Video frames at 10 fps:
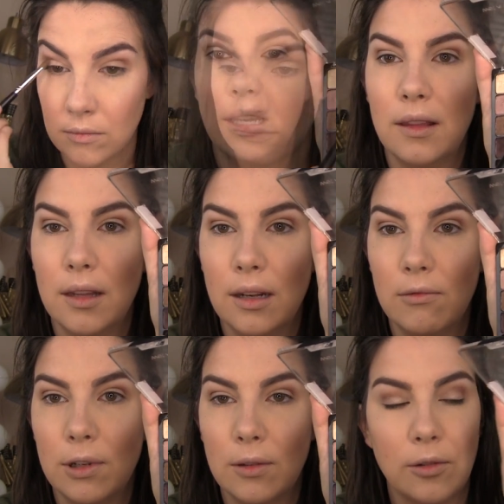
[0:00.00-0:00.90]
And then I
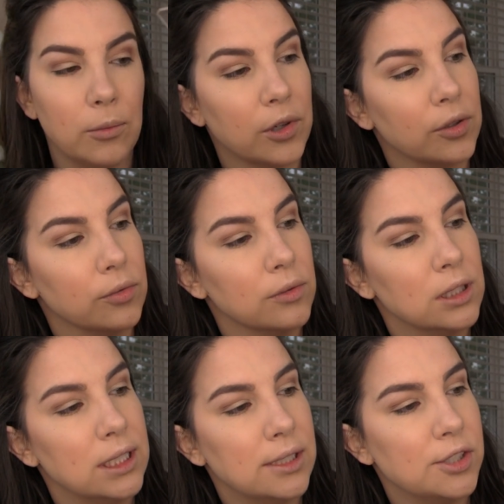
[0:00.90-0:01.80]
want a little more
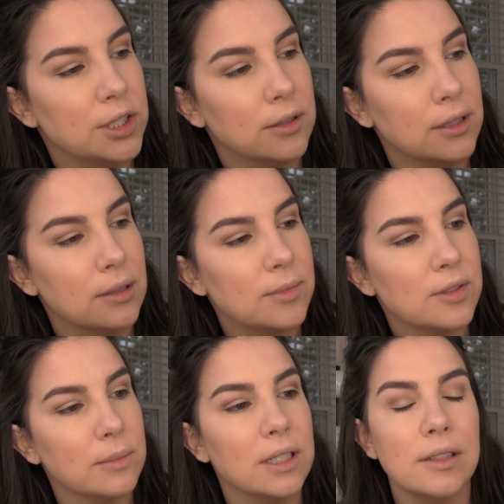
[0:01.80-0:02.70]
green showing up,
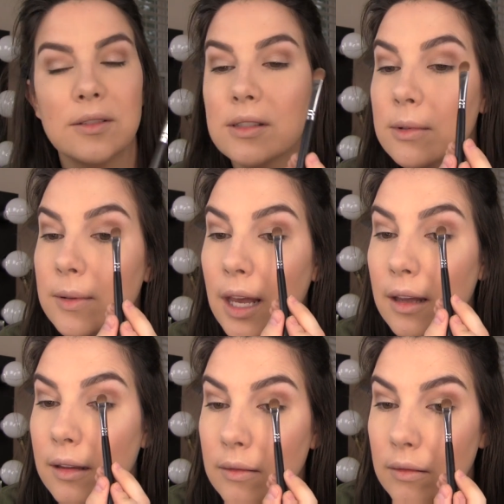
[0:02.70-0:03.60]
so I'm gonna do some of that.